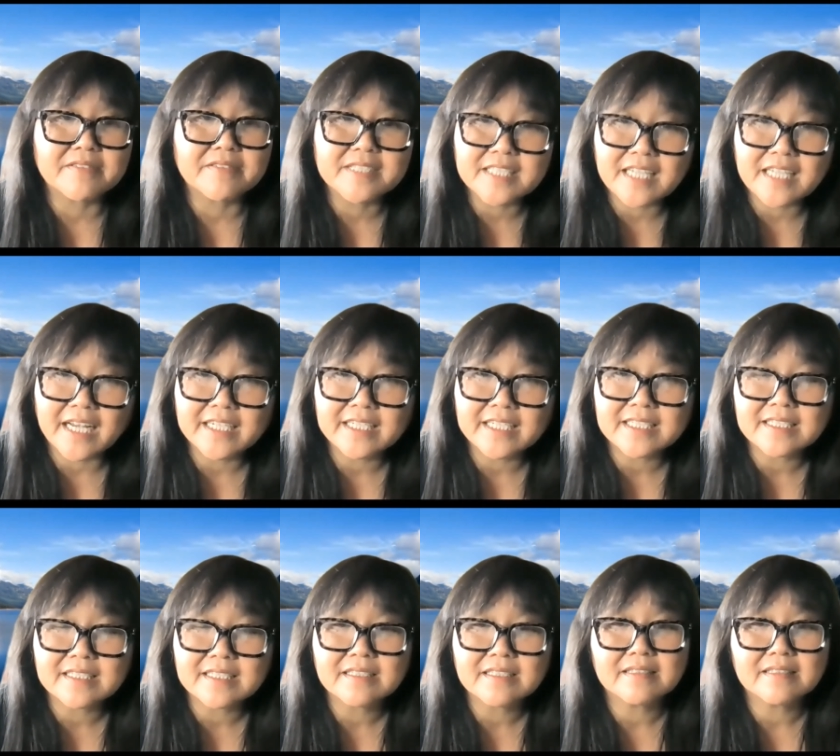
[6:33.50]
out of
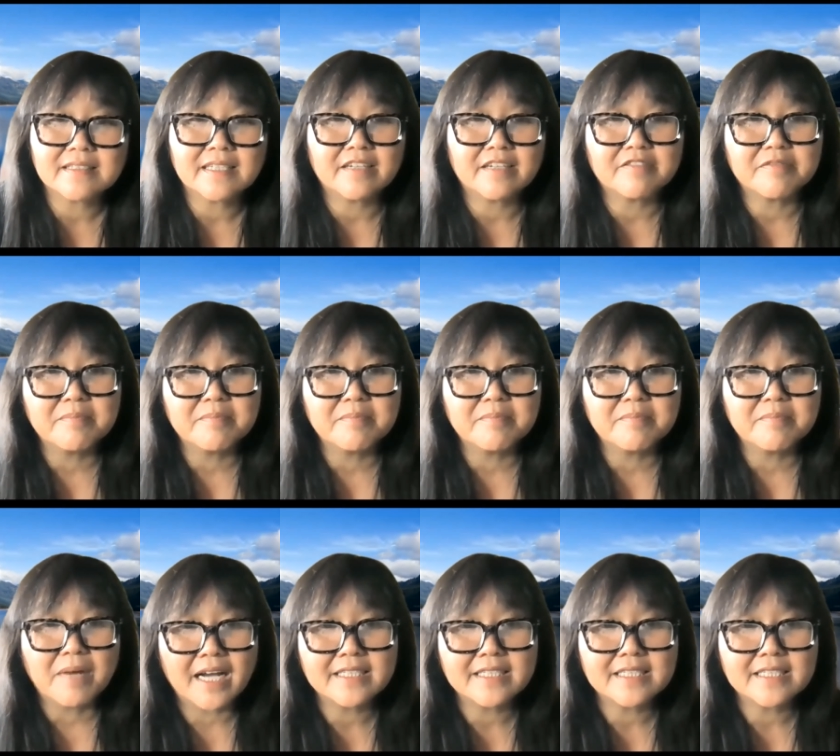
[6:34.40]
sight, out of
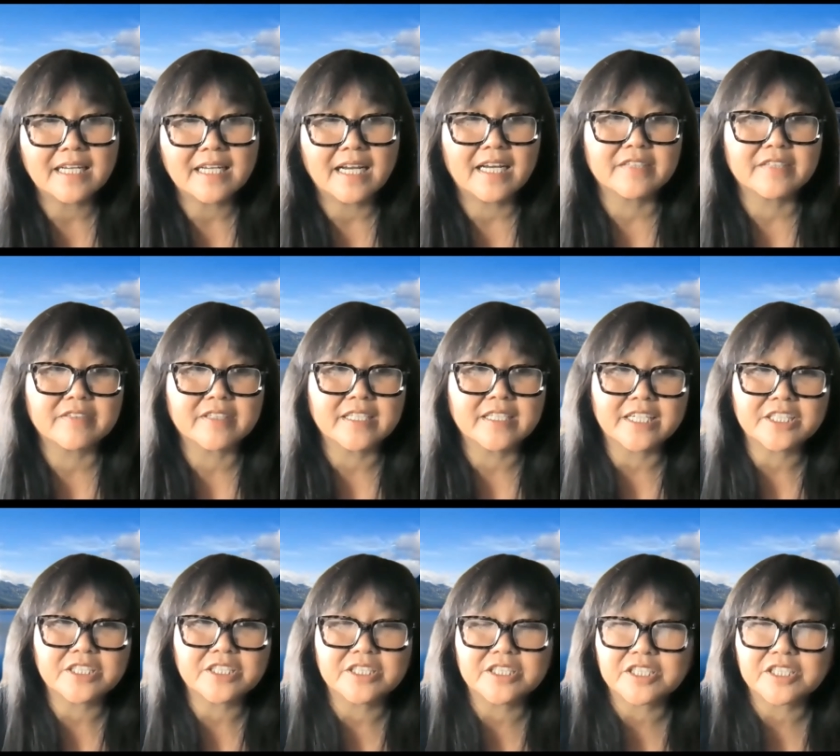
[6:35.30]
mind, out of
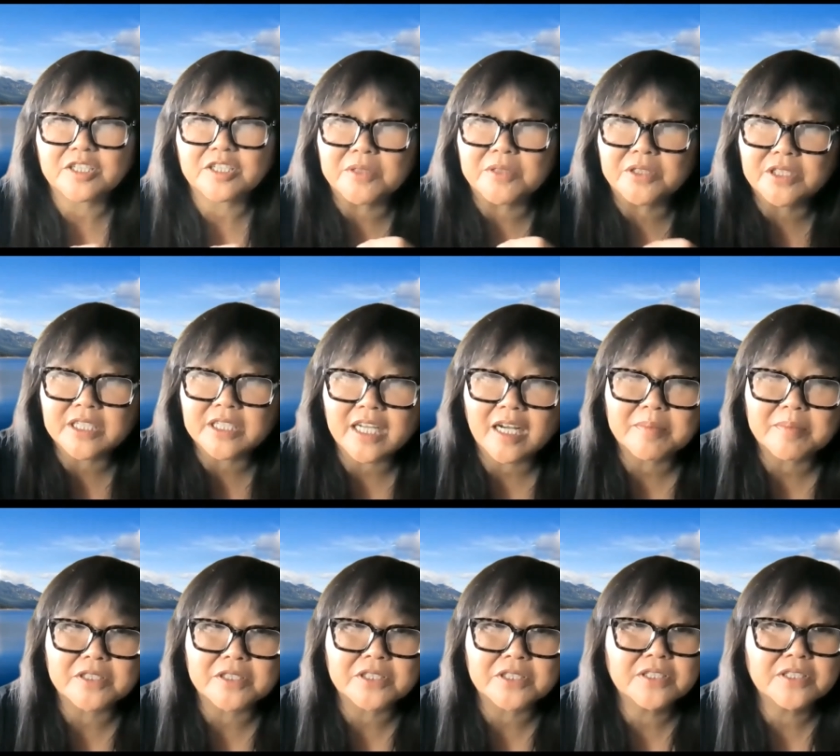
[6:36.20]
connection to community
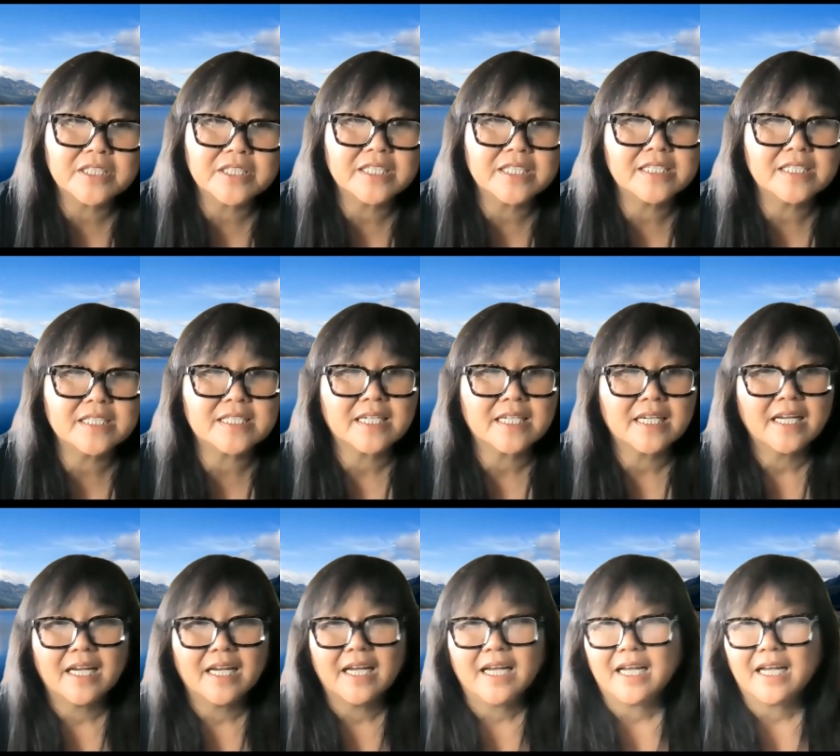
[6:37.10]
opportunities,
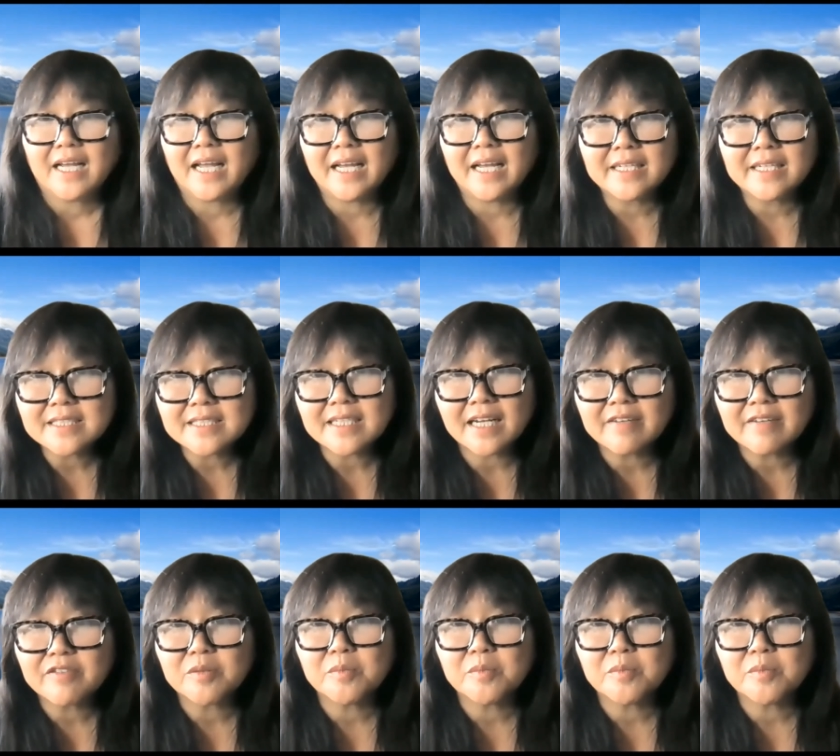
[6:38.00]
and
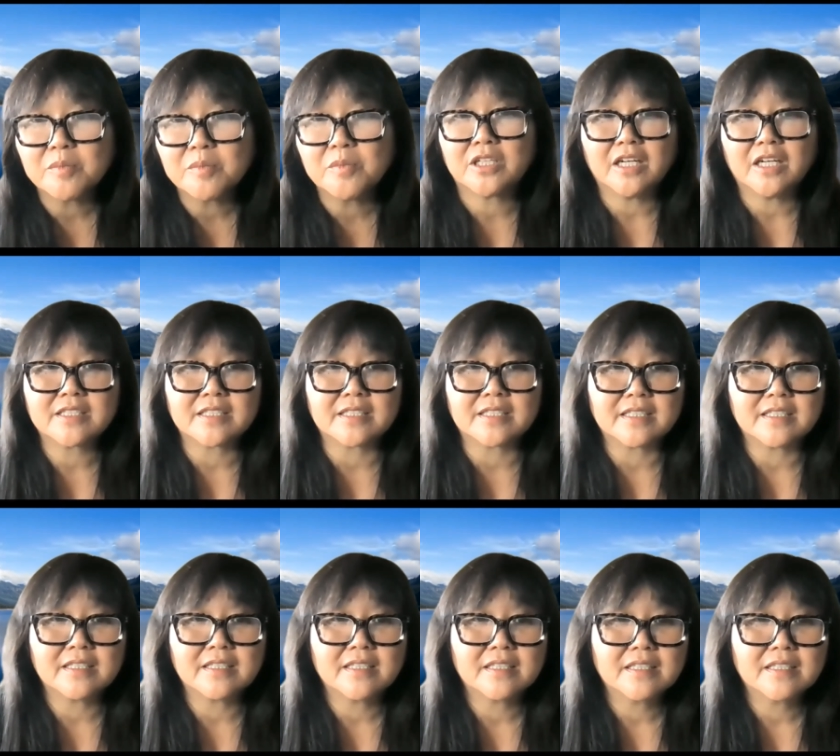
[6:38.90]
ever more
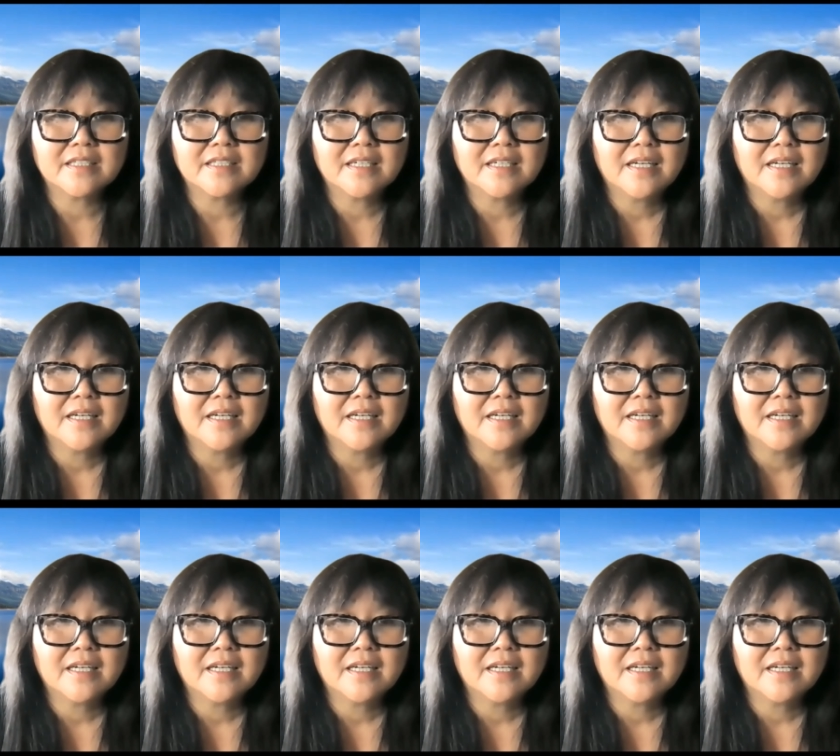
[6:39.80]
costly